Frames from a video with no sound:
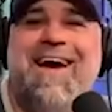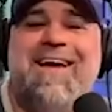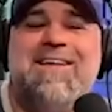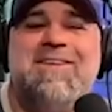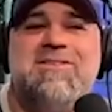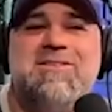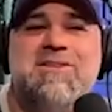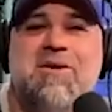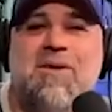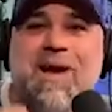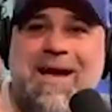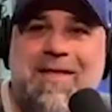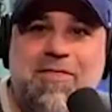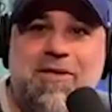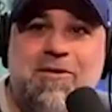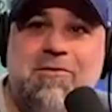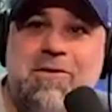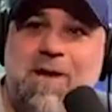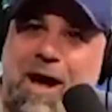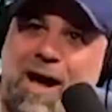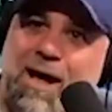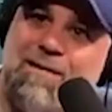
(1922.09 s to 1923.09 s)
And
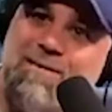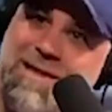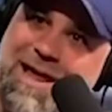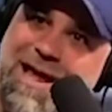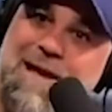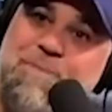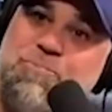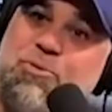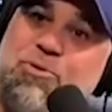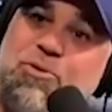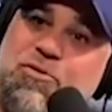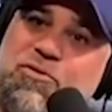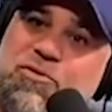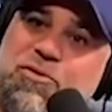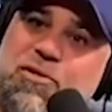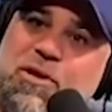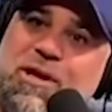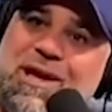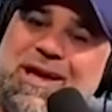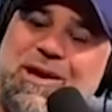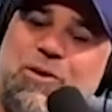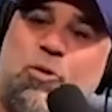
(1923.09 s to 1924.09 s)
they're not labeled
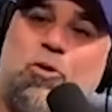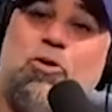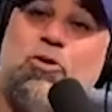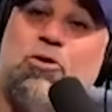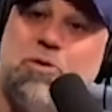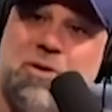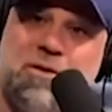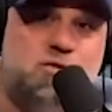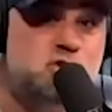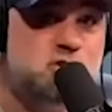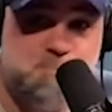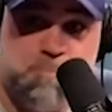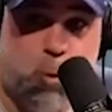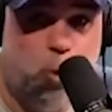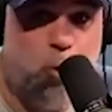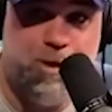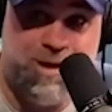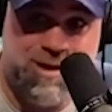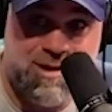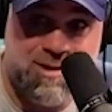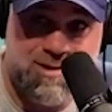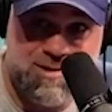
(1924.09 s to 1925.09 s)
in order of
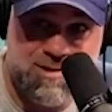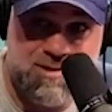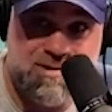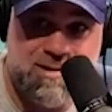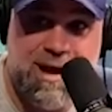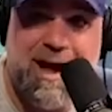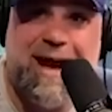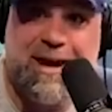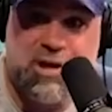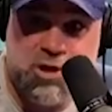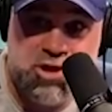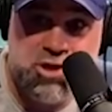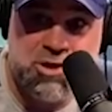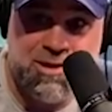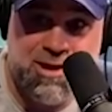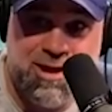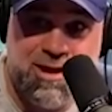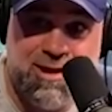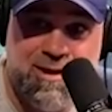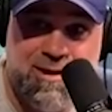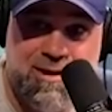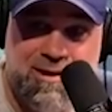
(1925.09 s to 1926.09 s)
sportiness,
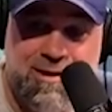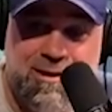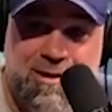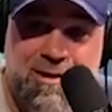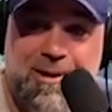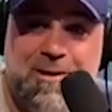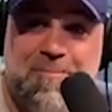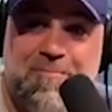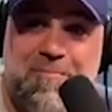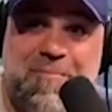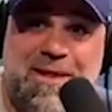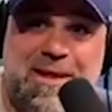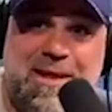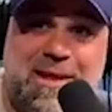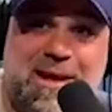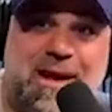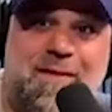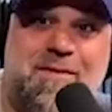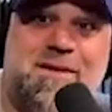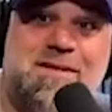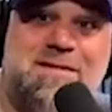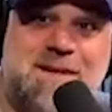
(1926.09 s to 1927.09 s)
actually.
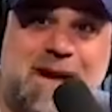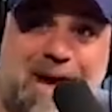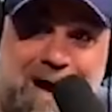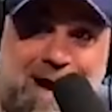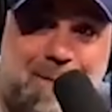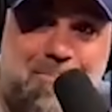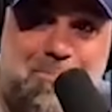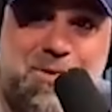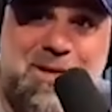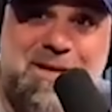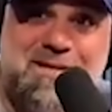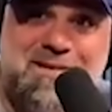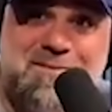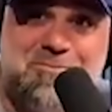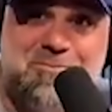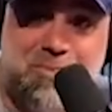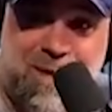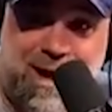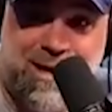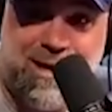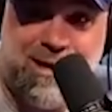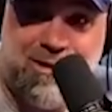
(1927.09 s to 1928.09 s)
On the top is
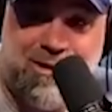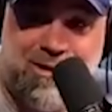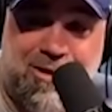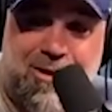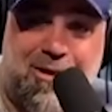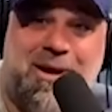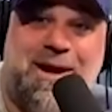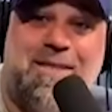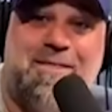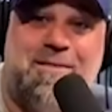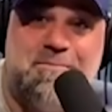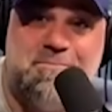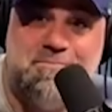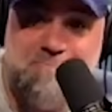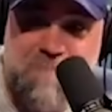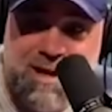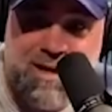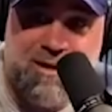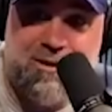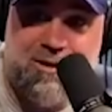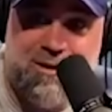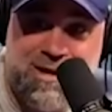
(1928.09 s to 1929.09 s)
regular, in the
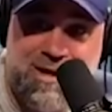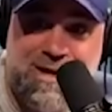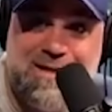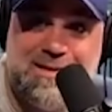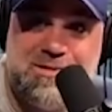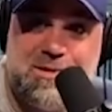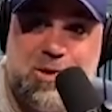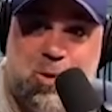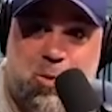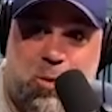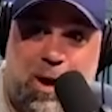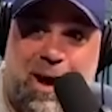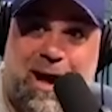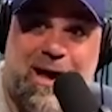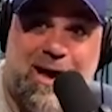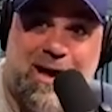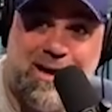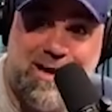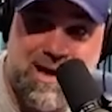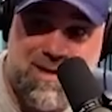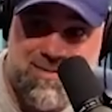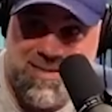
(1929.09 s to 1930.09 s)
middle is
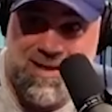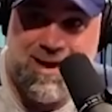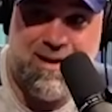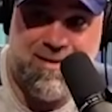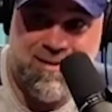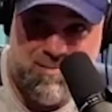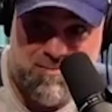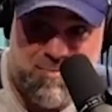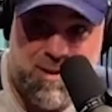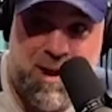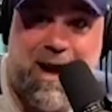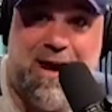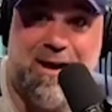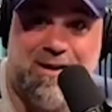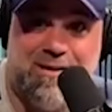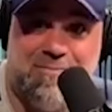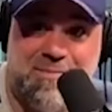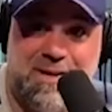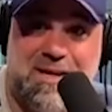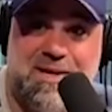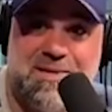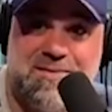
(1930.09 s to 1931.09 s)
quiet, and then on the
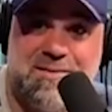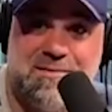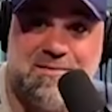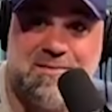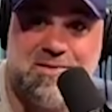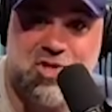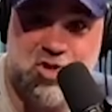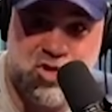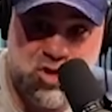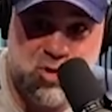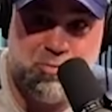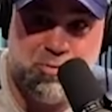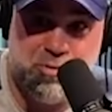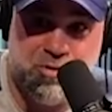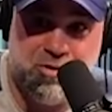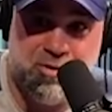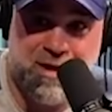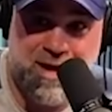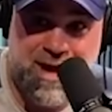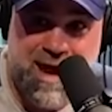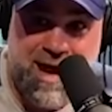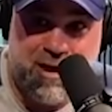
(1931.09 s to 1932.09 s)
bottom is
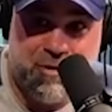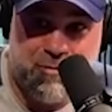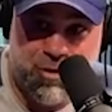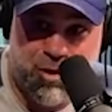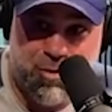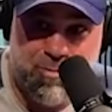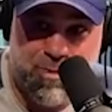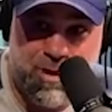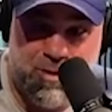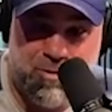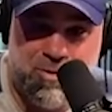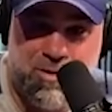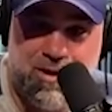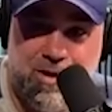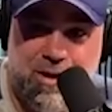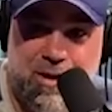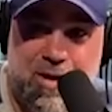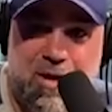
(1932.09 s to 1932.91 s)
super aggro mode.